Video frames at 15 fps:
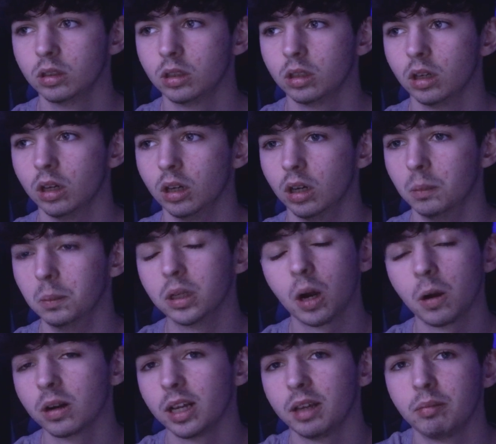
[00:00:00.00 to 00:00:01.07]
But
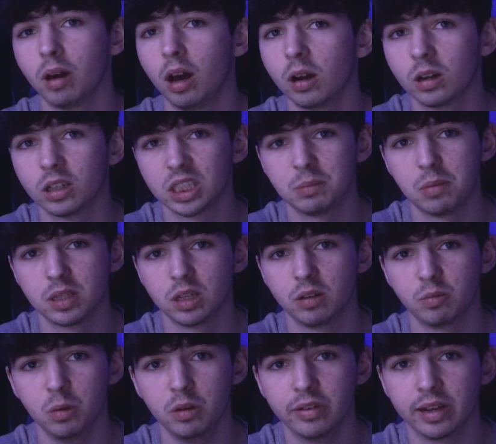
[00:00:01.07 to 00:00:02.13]
currently, I can't see myself
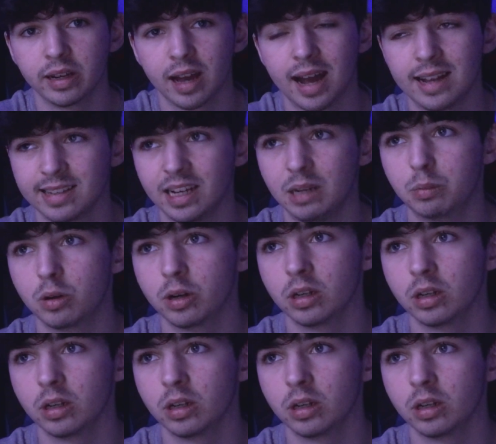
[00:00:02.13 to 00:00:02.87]
moving at any point.